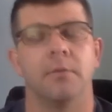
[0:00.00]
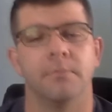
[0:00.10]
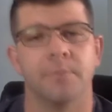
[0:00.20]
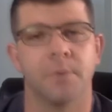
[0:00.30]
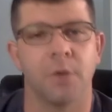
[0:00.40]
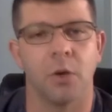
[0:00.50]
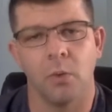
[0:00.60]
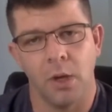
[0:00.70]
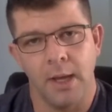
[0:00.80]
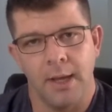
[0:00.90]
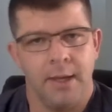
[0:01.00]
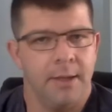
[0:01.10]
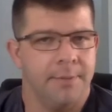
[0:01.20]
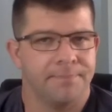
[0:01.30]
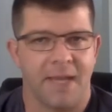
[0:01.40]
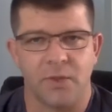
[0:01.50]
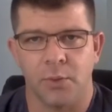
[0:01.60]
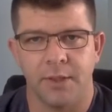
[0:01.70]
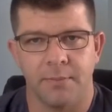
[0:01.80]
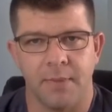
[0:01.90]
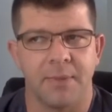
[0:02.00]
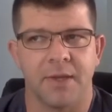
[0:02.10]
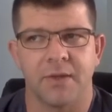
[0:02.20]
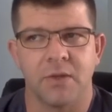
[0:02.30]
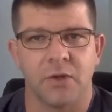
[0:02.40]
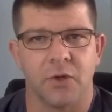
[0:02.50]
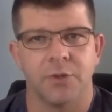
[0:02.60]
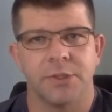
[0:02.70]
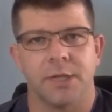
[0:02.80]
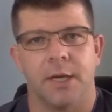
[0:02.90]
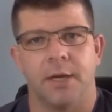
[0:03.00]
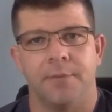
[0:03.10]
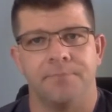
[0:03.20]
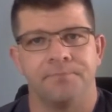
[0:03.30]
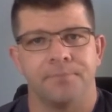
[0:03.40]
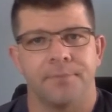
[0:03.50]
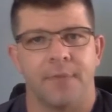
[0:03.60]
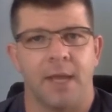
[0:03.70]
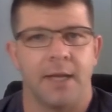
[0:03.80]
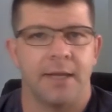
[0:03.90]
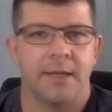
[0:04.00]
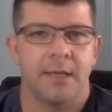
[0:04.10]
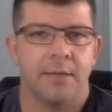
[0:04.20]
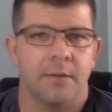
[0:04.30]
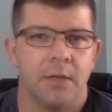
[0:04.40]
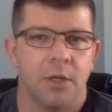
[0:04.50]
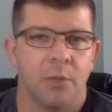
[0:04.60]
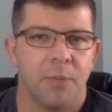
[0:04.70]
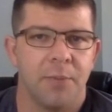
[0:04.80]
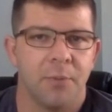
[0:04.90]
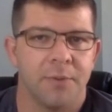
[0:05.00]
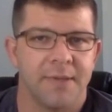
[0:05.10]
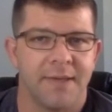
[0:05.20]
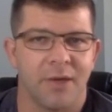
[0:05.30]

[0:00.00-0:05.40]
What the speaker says: So that's one of my biggest concerns. And I think, people would say that